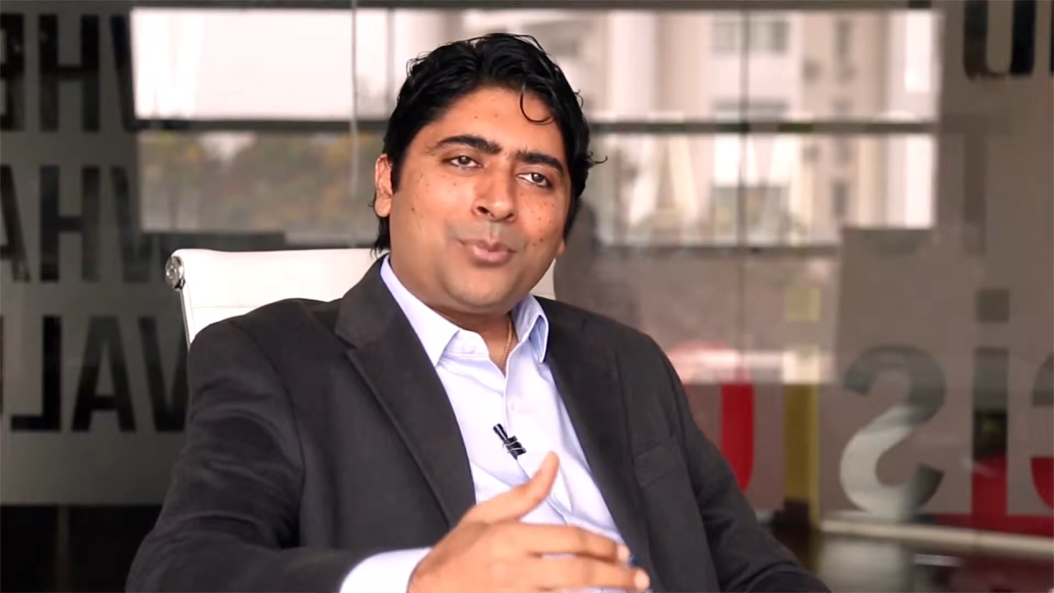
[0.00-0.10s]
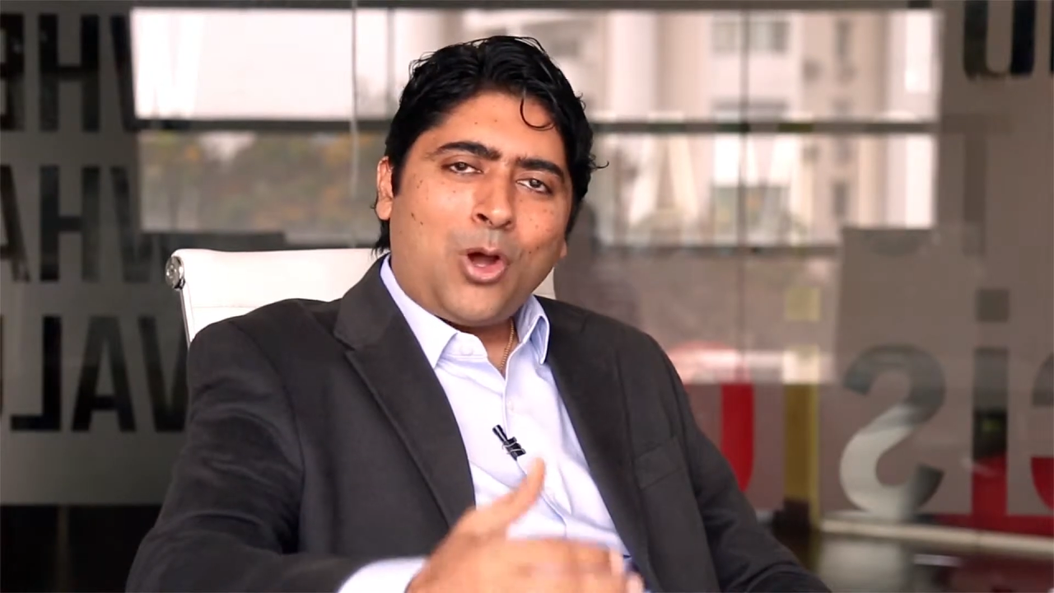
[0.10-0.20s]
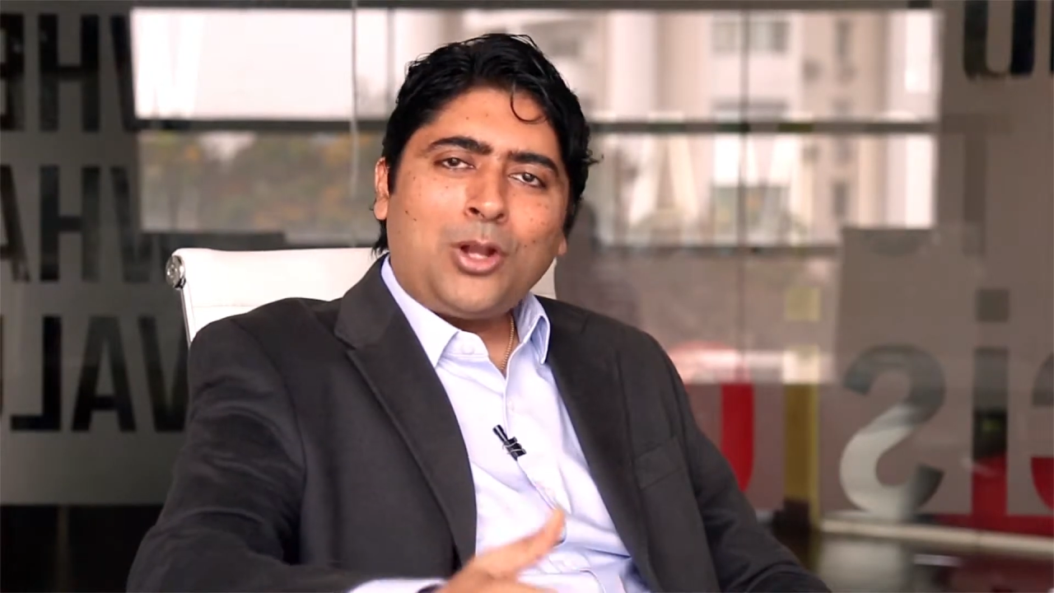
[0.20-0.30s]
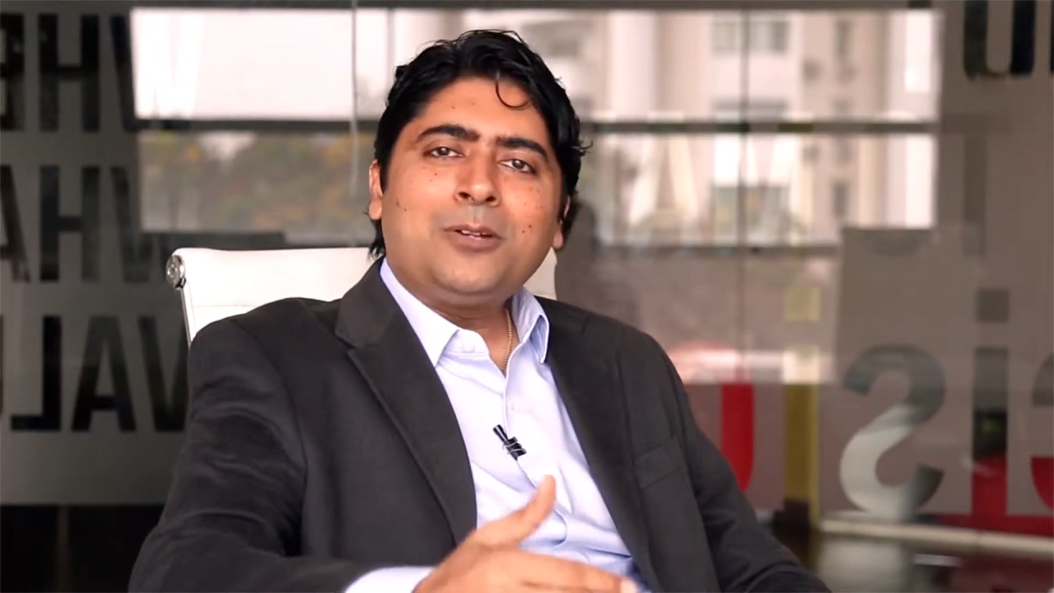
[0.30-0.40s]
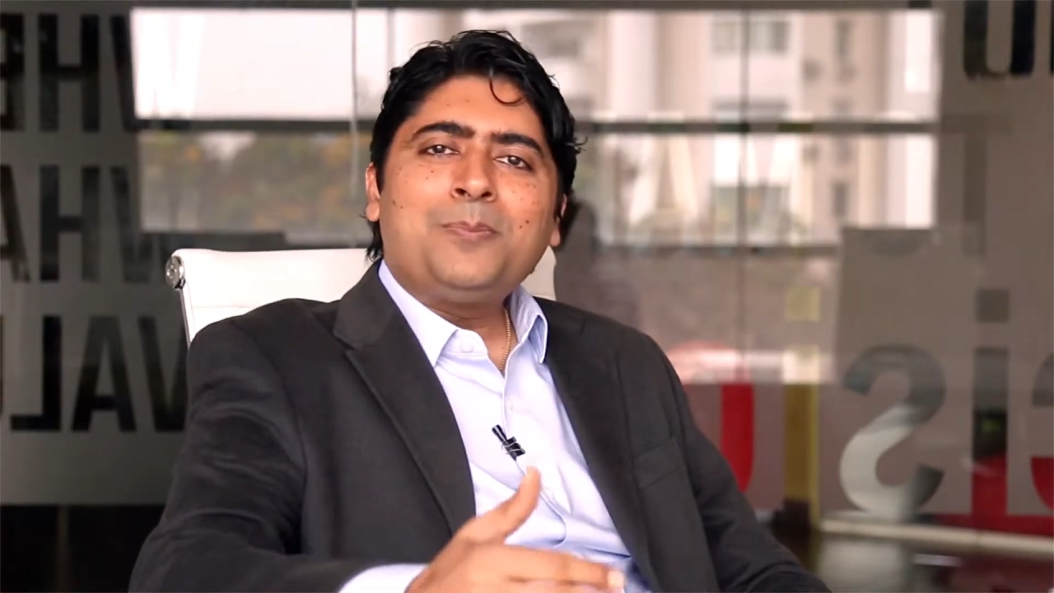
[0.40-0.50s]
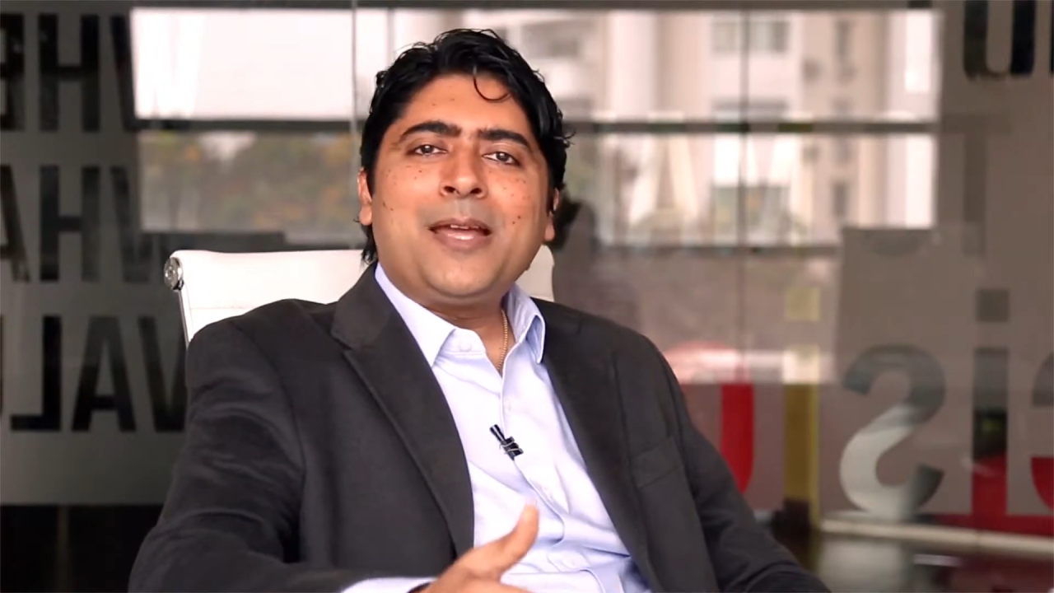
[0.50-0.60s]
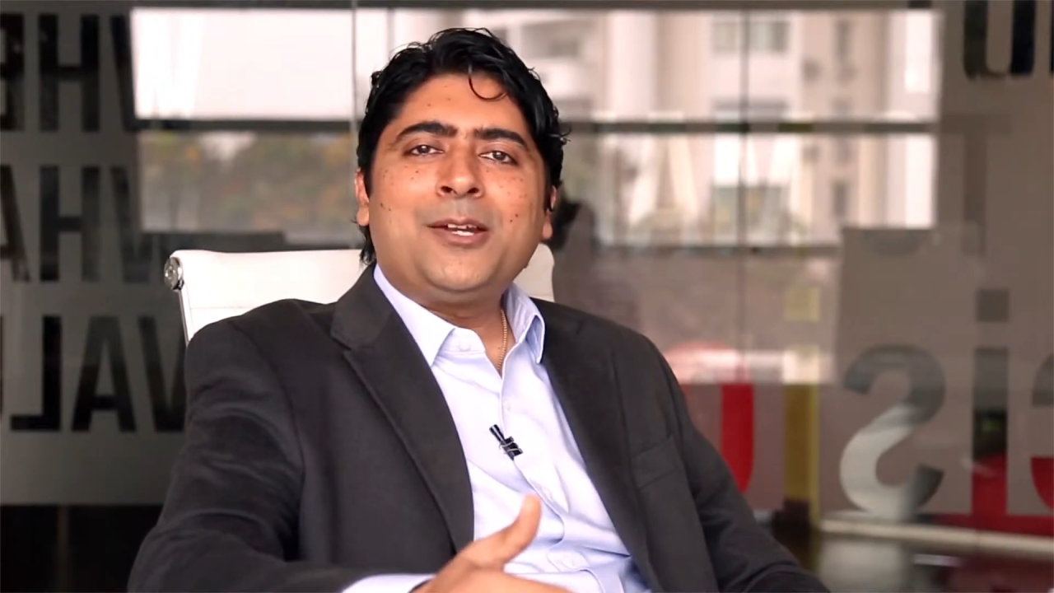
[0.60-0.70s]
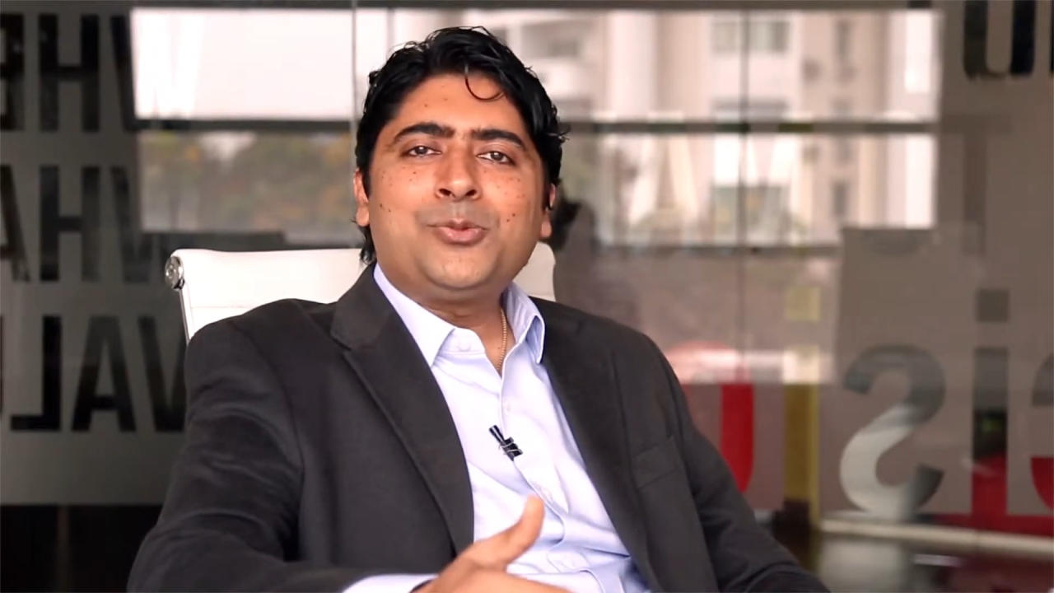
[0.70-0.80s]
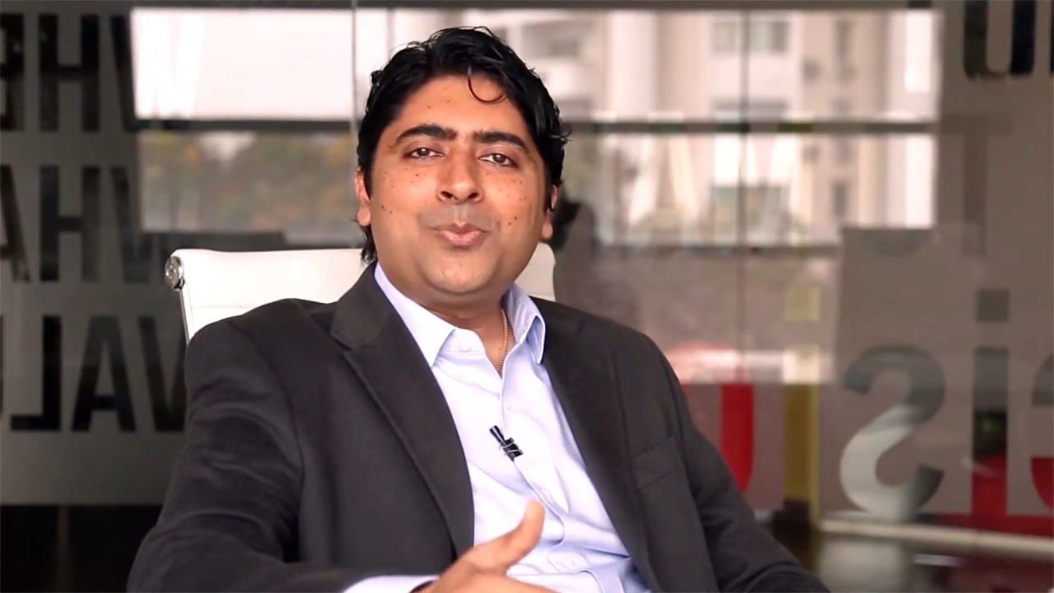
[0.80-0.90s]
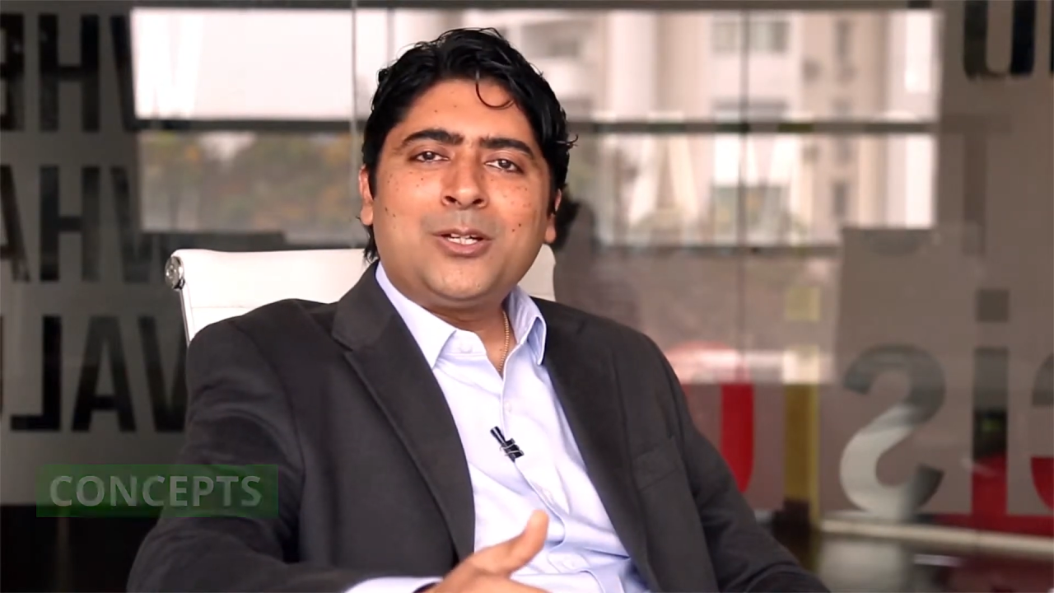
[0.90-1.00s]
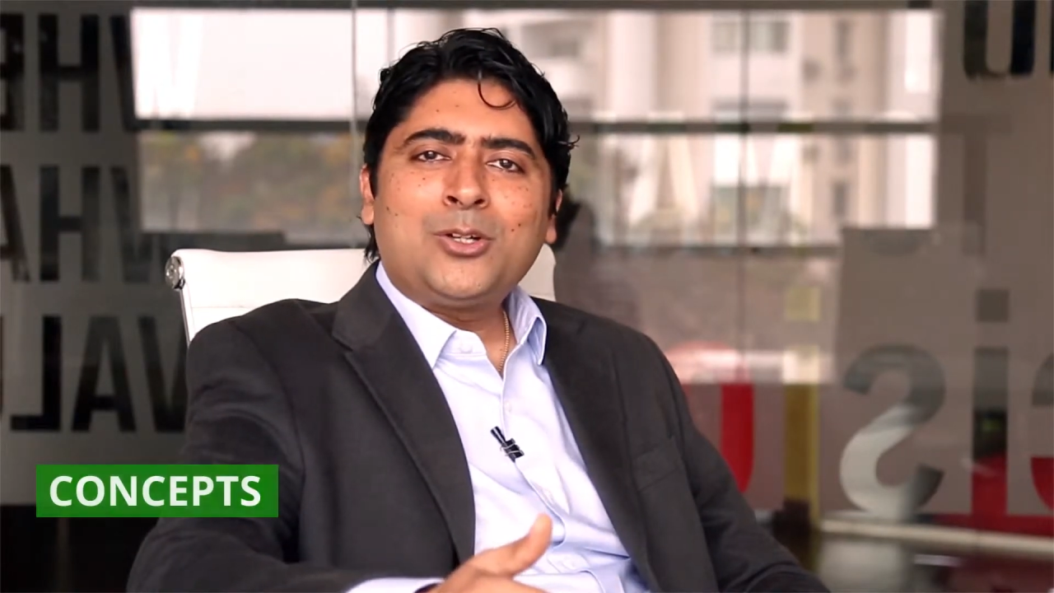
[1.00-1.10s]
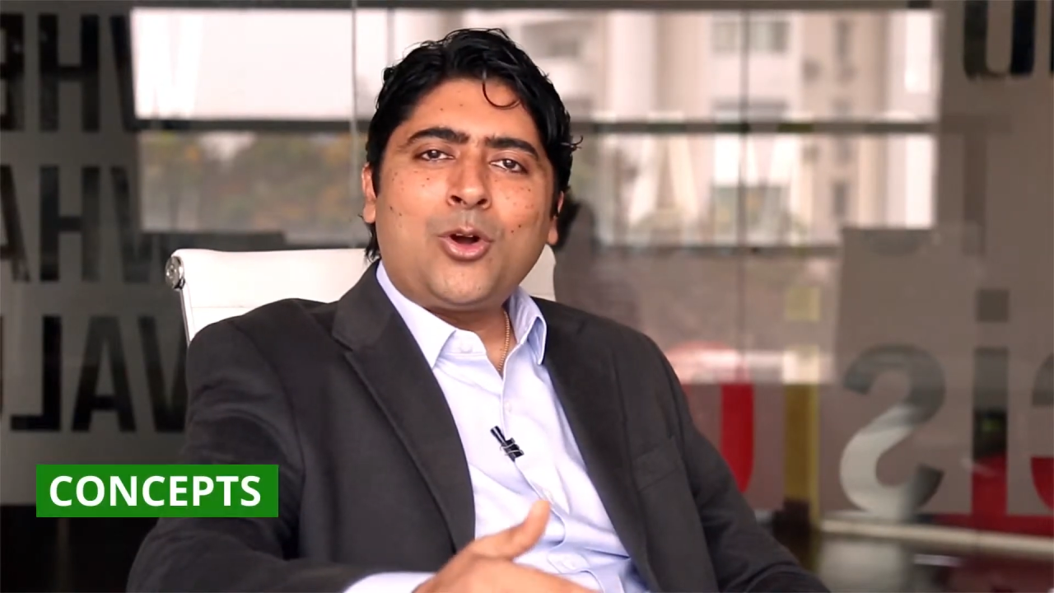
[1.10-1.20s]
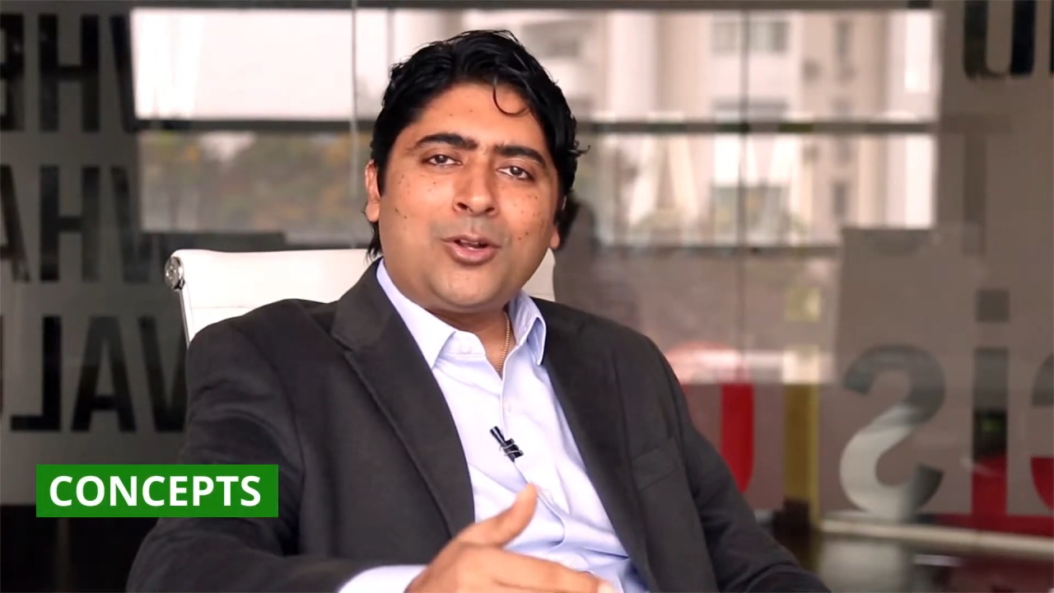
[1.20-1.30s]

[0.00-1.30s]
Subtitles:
product management